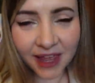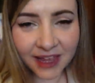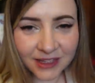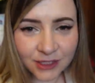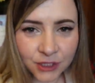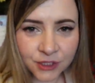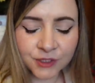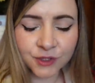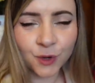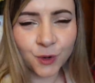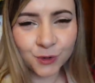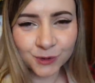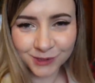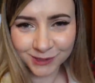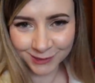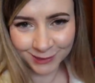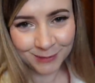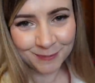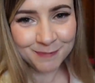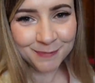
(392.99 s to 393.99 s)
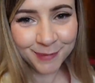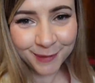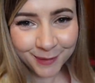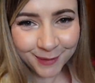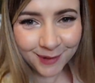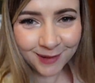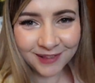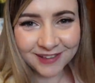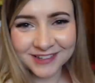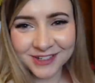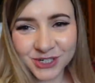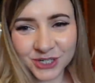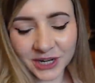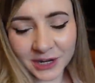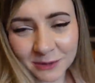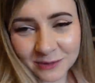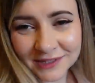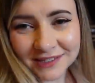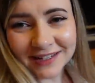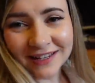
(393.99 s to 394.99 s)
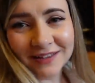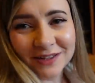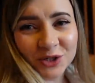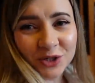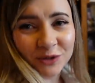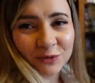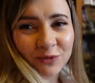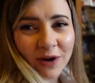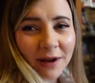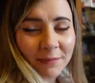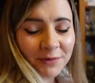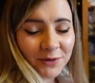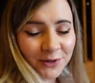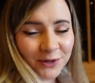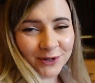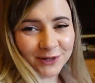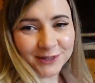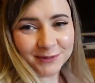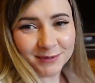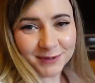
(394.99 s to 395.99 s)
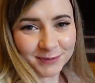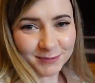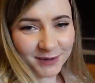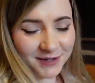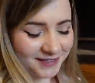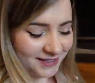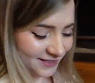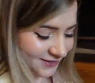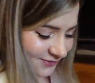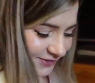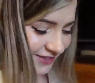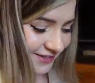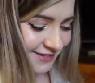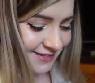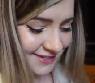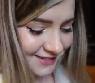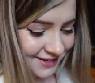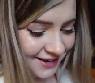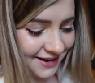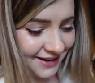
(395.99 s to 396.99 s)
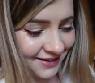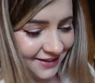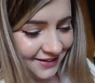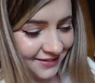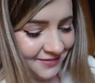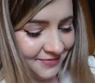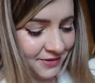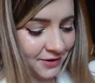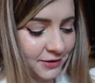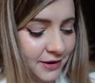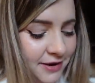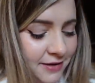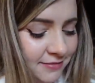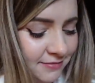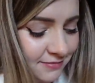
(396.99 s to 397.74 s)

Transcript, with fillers: It's so simple, and Shay was saying that she wrapped her Christmas presents with this style. Okay,